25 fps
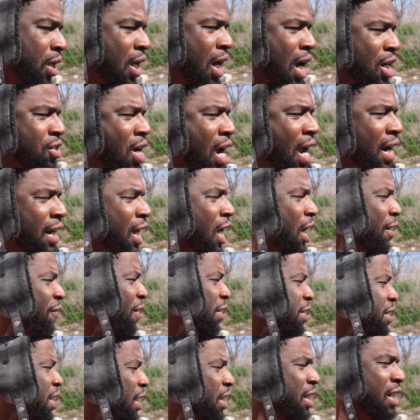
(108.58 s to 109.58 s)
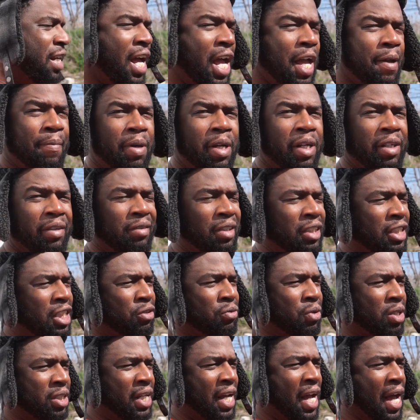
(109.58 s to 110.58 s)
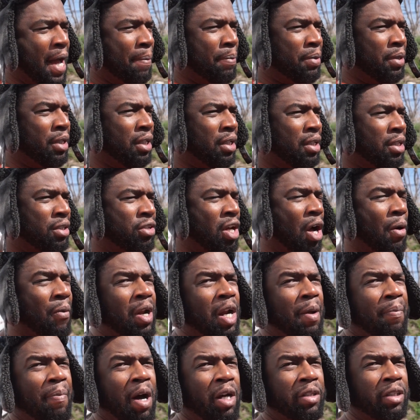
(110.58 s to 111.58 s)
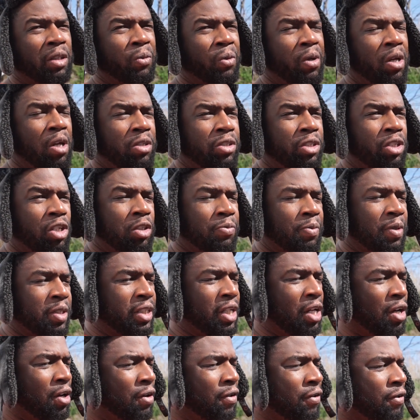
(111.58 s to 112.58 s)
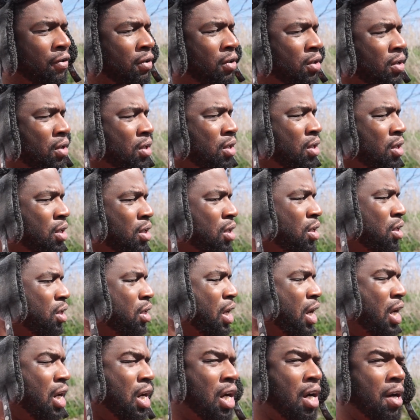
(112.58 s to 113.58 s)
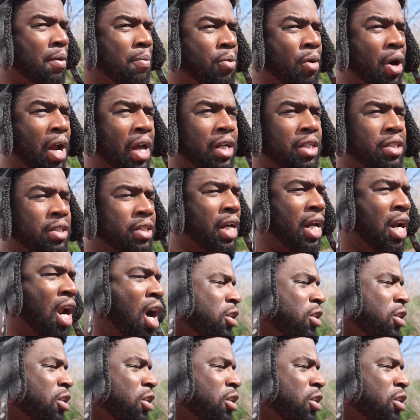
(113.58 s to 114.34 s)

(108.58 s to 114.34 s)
I tried to get it fixed the other day, but it just wasn't happening. So I went and bought the wheel seals myself and uh, brakes. And